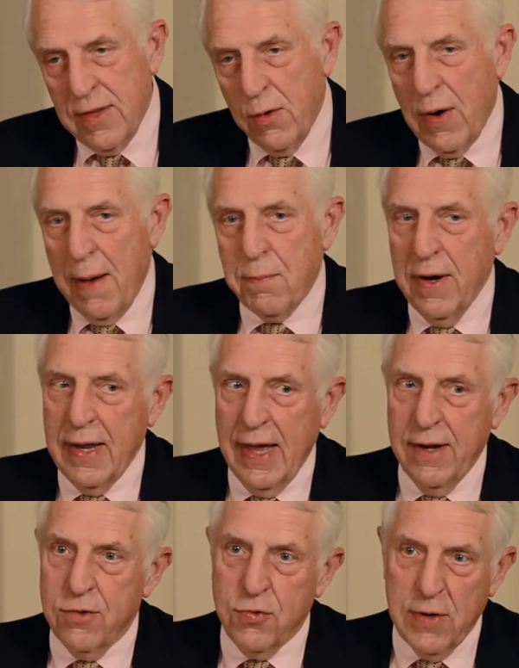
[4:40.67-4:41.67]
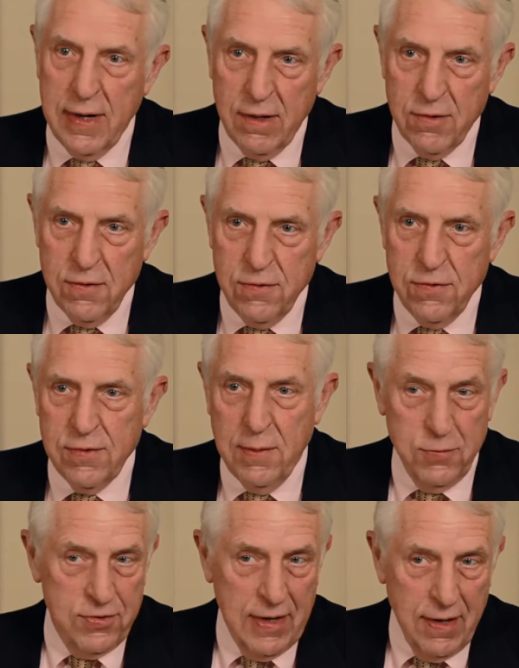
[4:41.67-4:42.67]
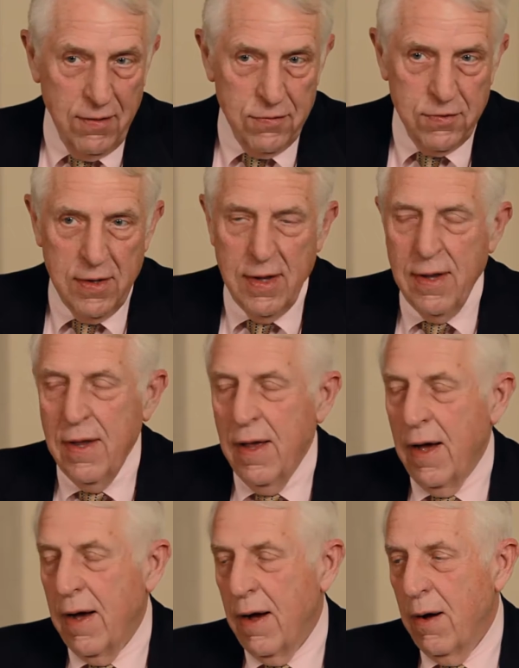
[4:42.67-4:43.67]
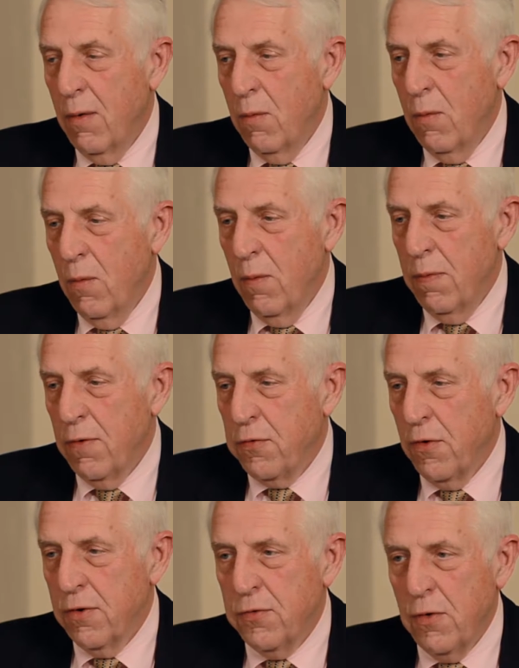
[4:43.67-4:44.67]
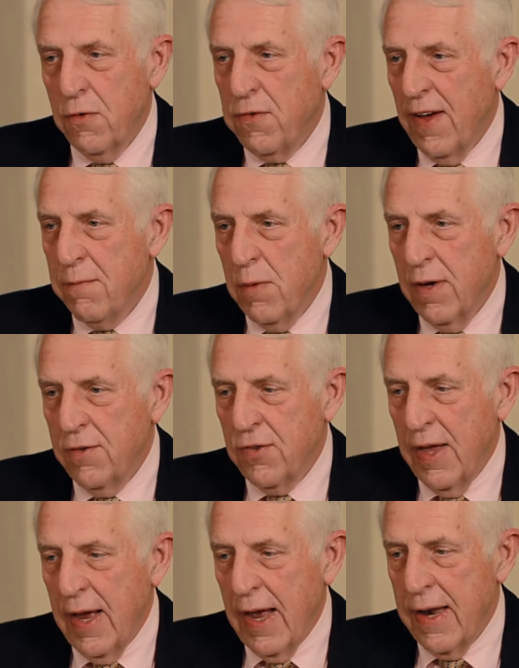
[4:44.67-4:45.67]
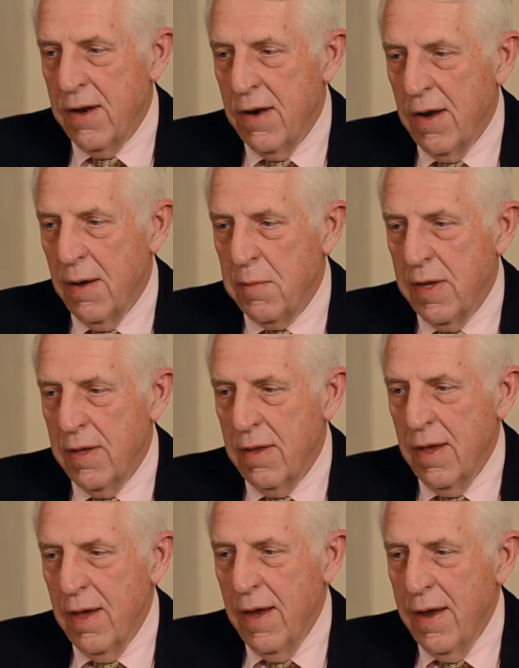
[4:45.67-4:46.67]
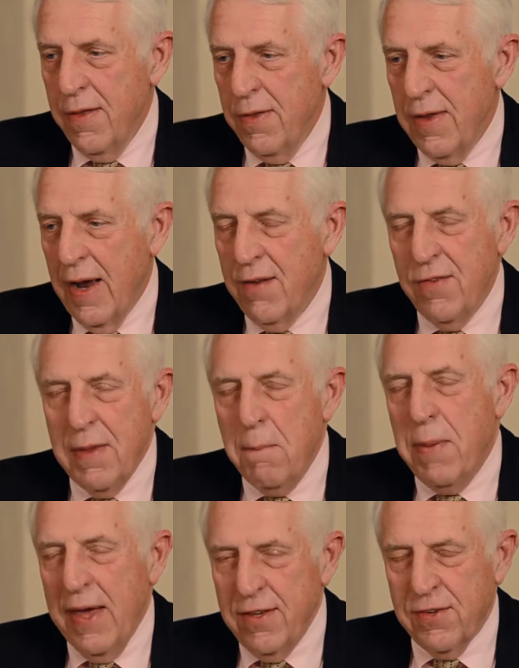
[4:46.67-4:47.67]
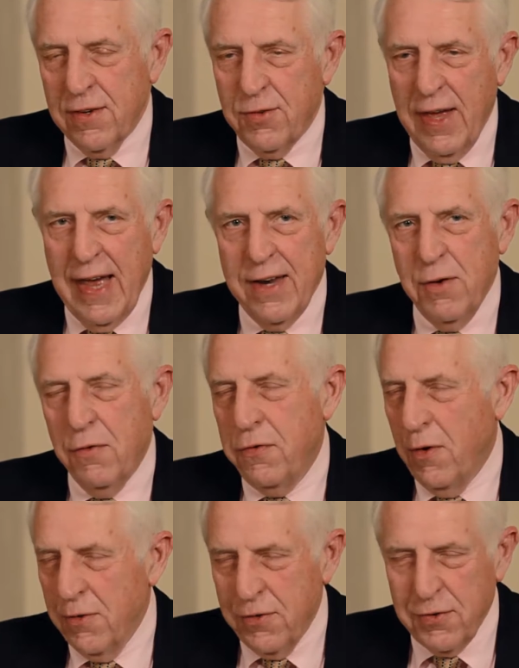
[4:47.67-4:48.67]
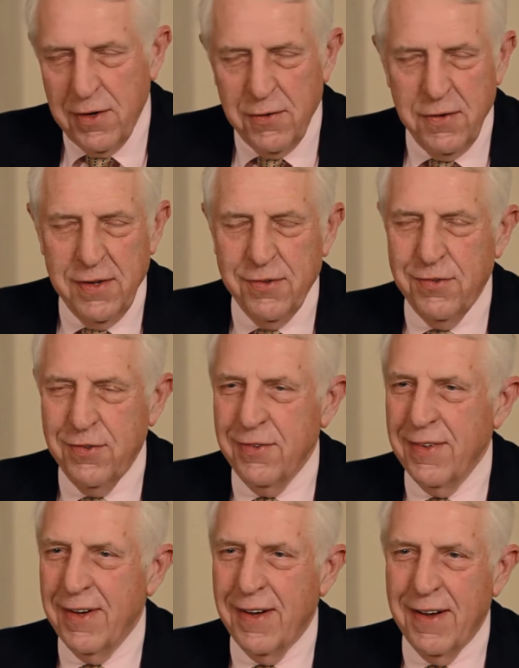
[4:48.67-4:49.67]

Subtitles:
They were operating out of trailers themselves. The first 4 or 5 months, they had, not even the basics. They had no phone service.